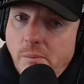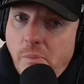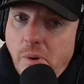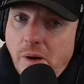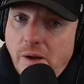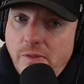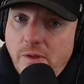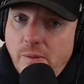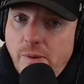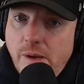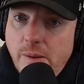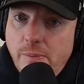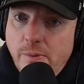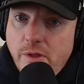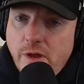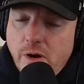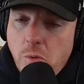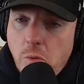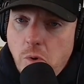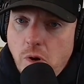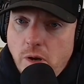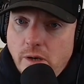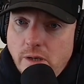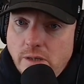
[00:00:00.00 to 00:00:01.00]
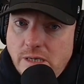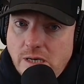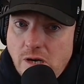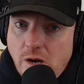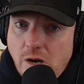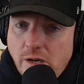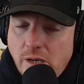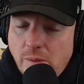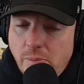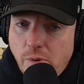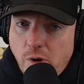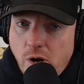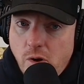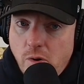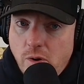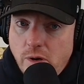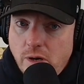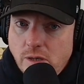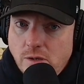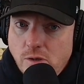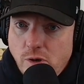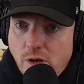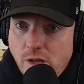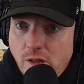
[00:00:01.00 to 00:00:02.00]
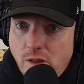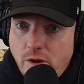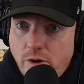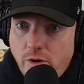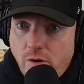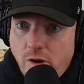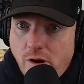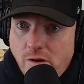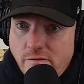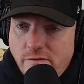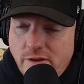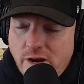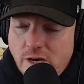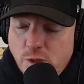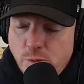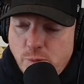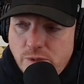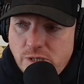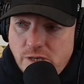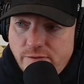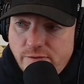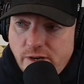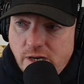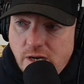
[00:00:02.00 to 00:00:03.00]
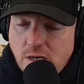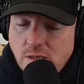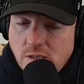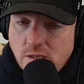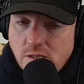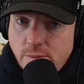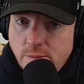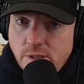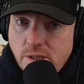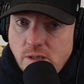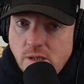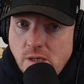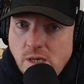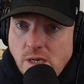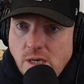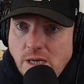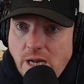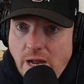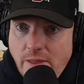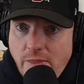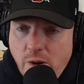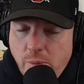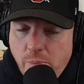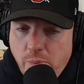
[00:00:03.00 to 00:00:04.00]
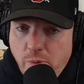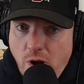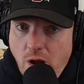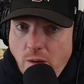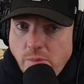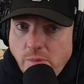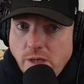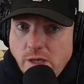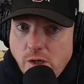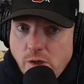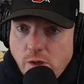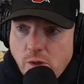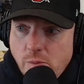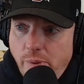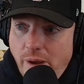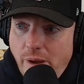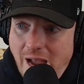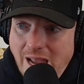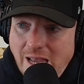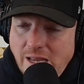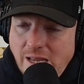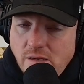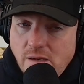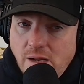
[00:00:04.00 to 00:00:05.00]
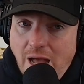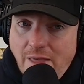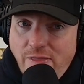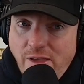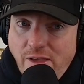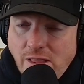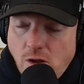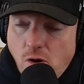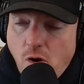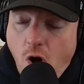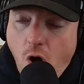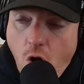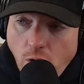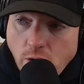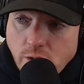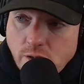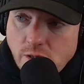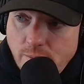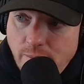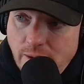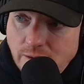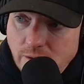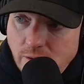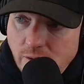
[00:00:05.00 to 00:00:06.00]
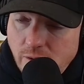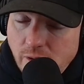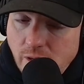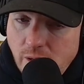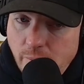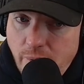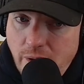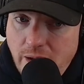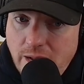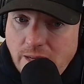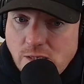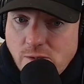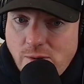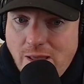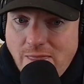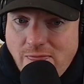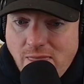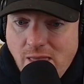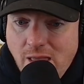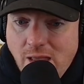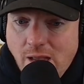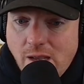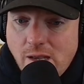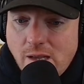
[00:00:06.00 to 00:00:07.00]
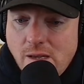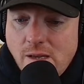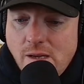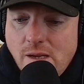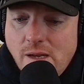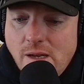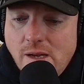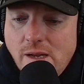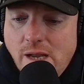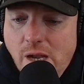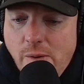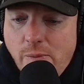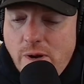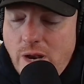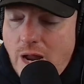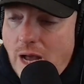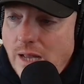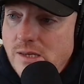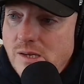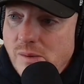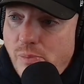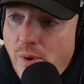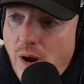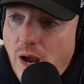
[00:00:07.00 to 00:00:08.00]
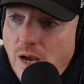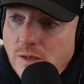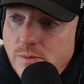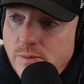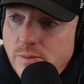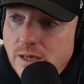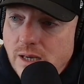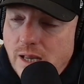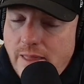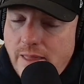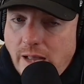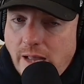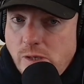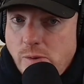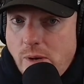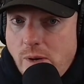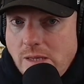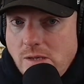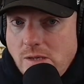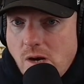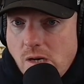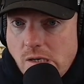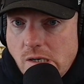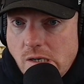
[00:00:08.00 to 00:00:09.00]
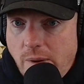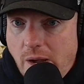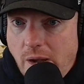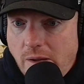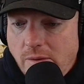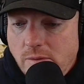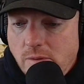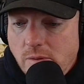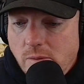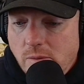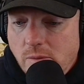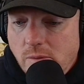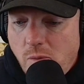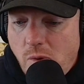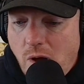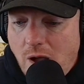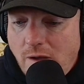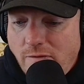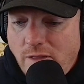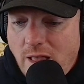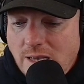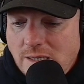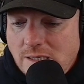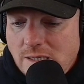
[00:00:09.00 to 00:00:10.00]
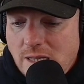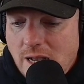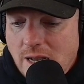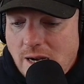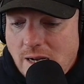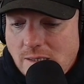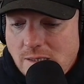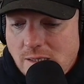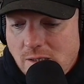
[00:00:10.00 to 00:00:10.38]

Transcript: But the people that are wanting a T R D Pro and a Trailhunter are a very specific customer, and they're probably going to pay it. I think there are some out there that are going to pay it, so I think it would not surprise me. And that's what I talked about with the wife last night.